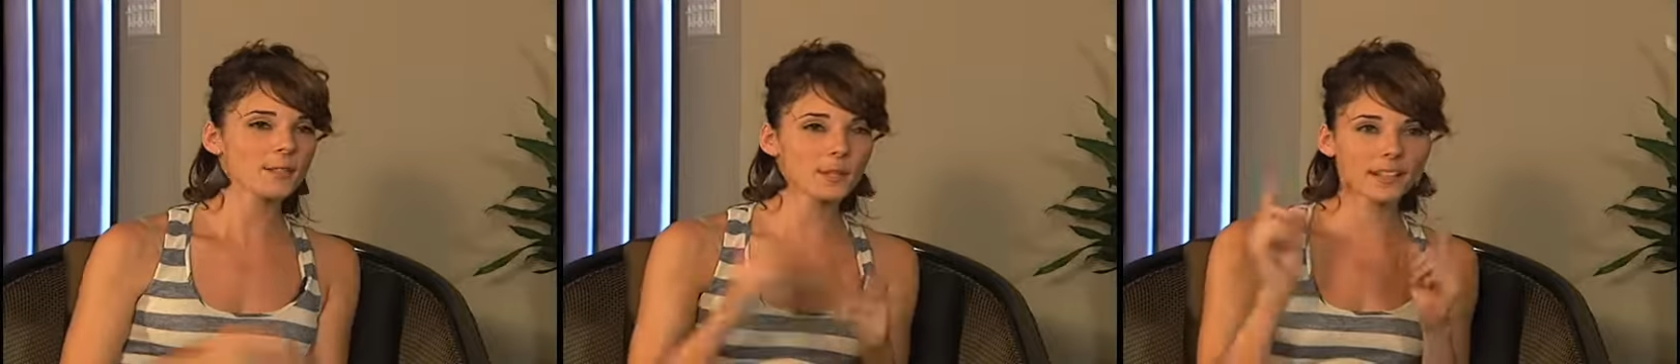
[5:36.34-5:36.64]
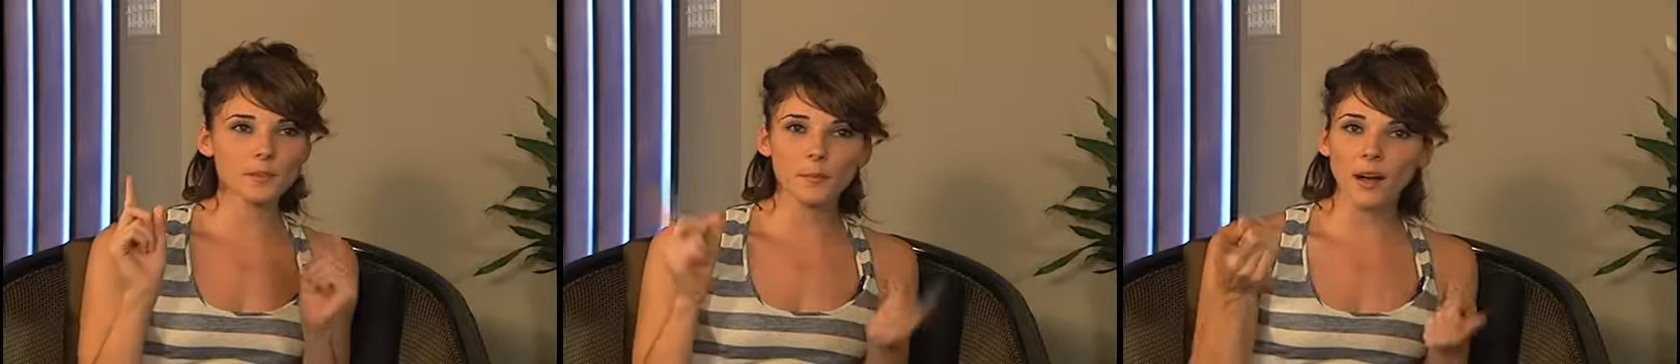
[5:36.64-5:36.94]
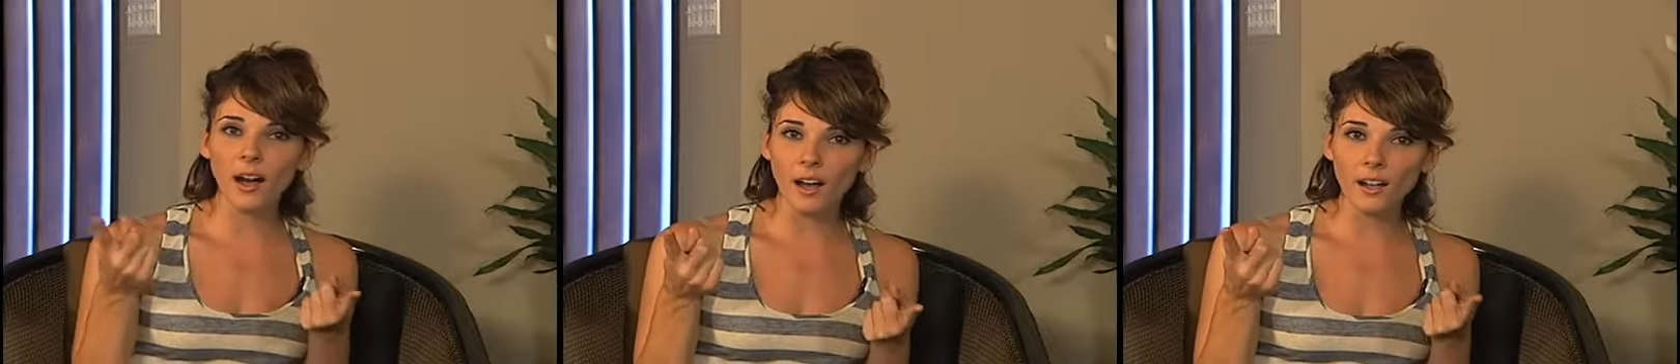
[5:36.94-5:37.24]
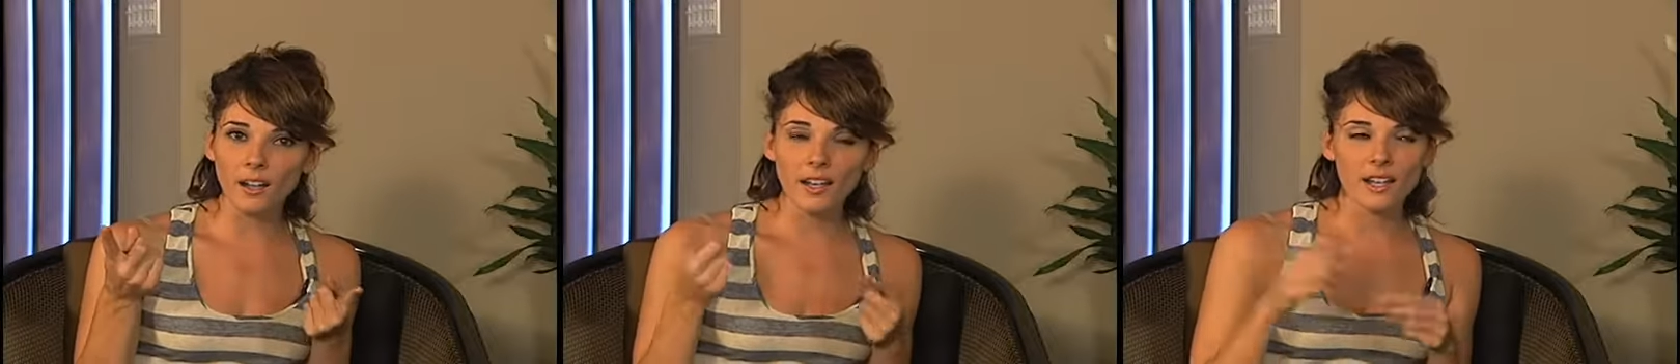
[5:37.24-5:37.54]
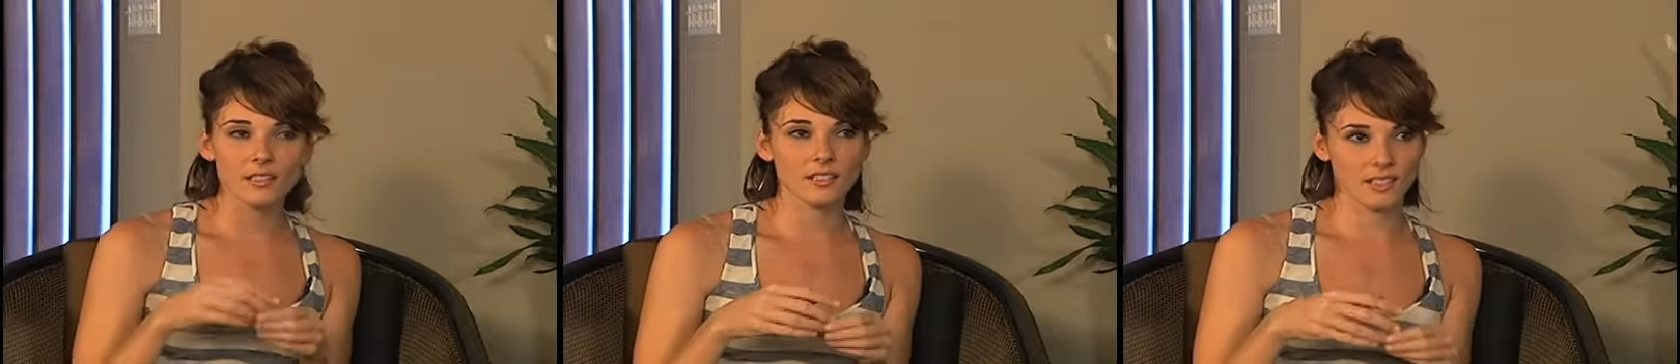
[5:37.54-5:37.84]
where I got the bug
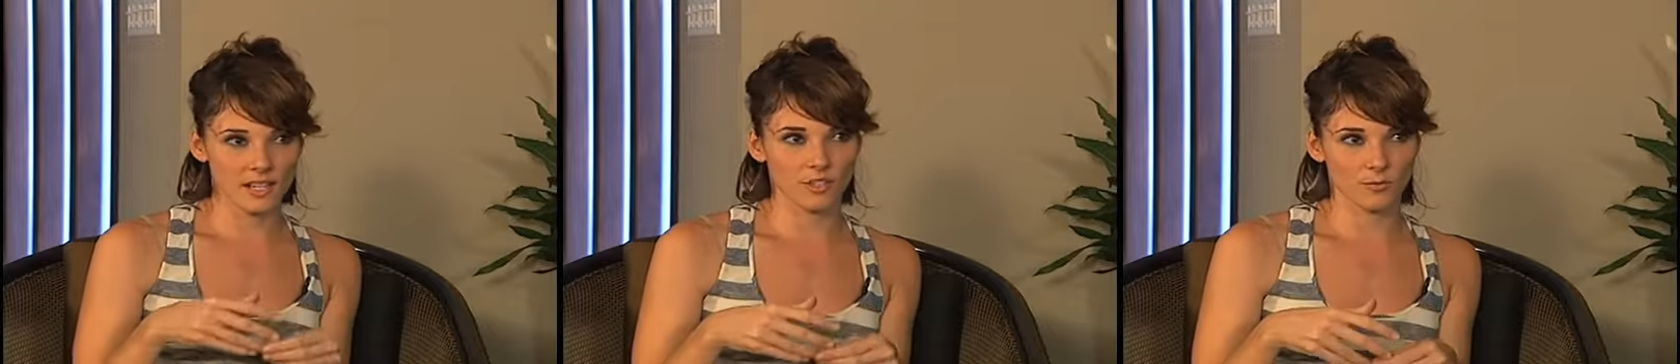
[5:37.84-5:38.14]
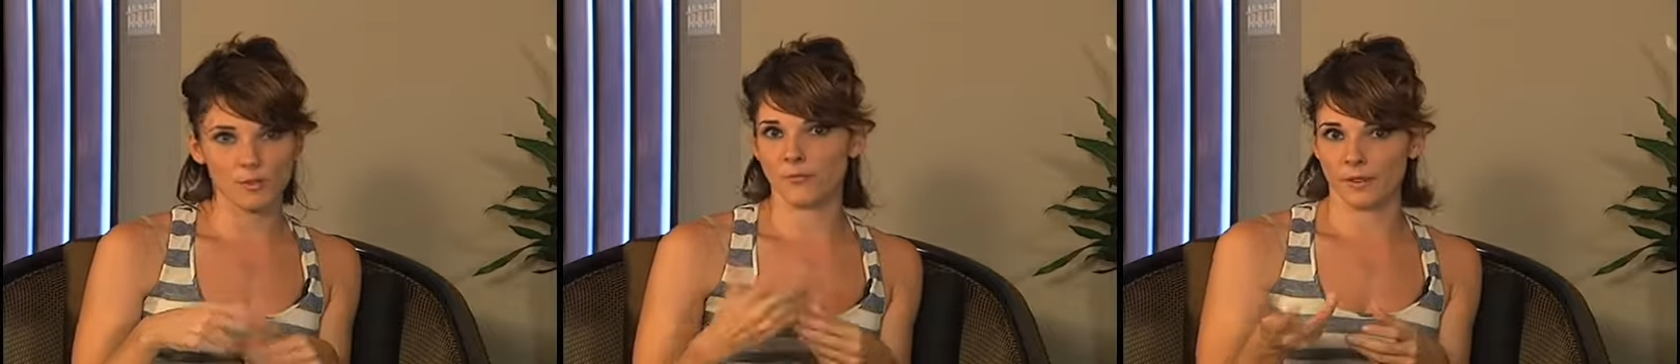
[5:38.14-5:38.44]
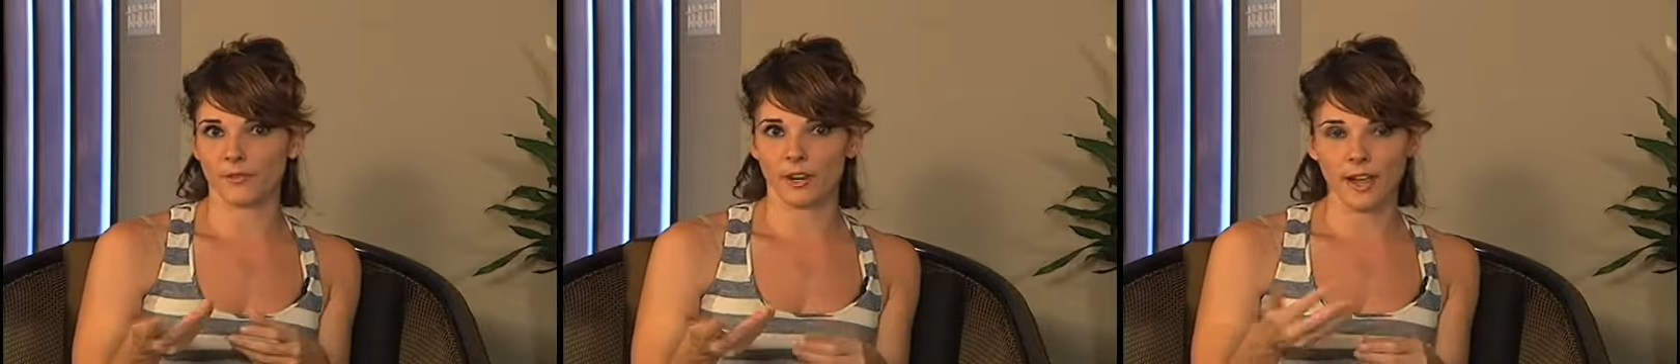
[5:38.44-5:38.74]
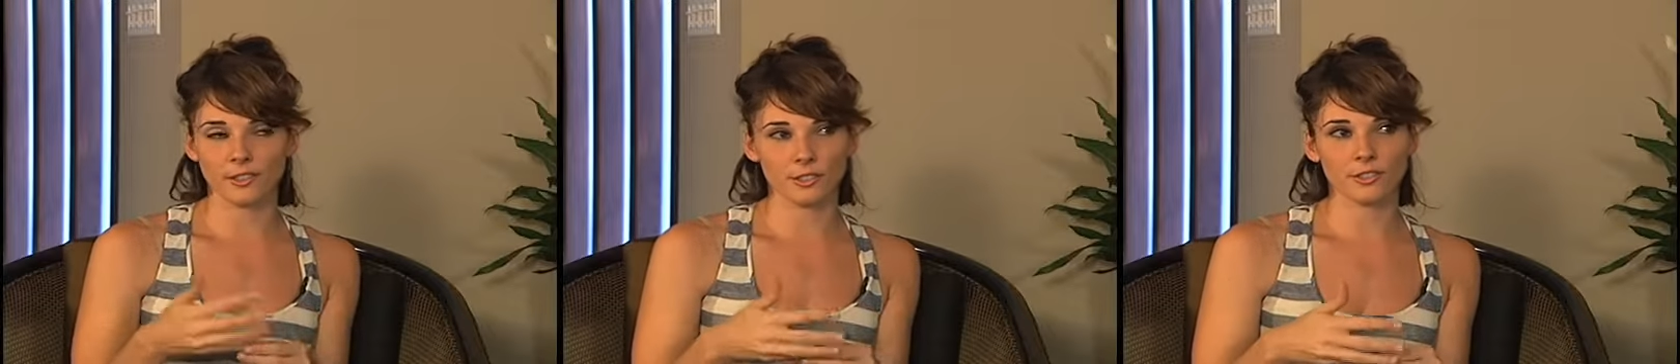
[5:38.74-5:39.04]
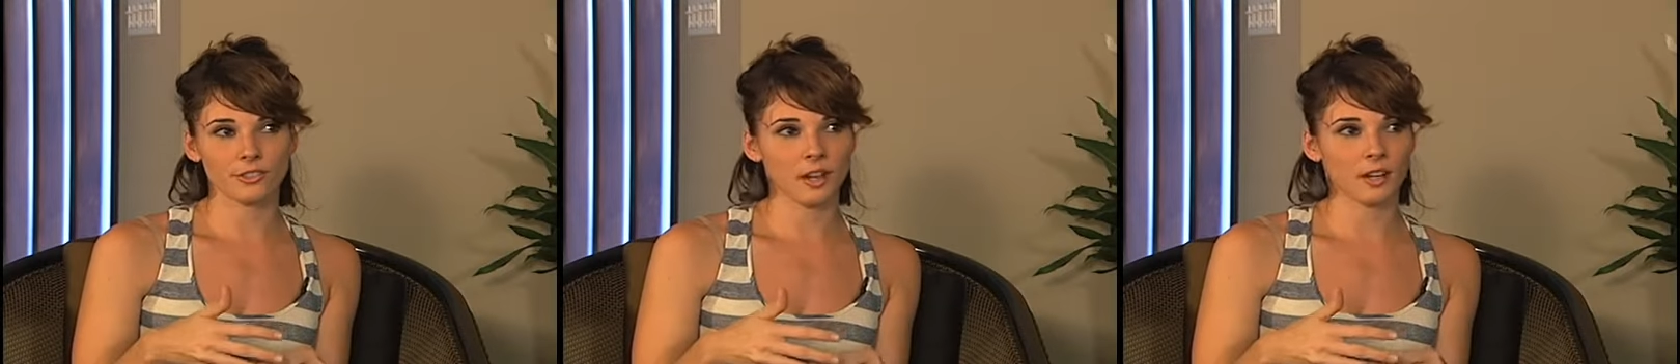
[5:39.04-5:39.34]
to teach movement for actors.